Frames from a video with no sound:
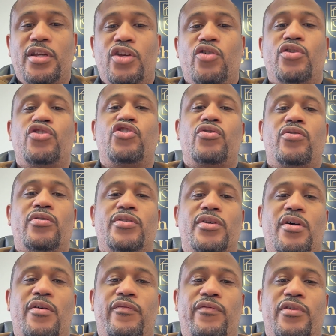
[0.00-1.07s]
your insurance
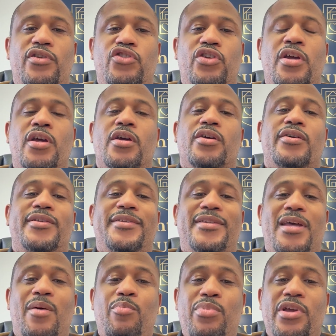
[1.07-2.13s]
coverage could
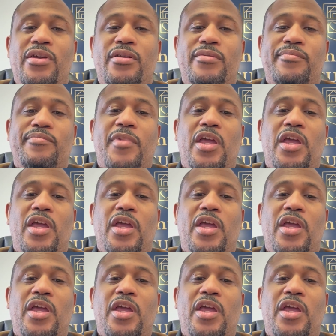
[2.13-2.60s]
step in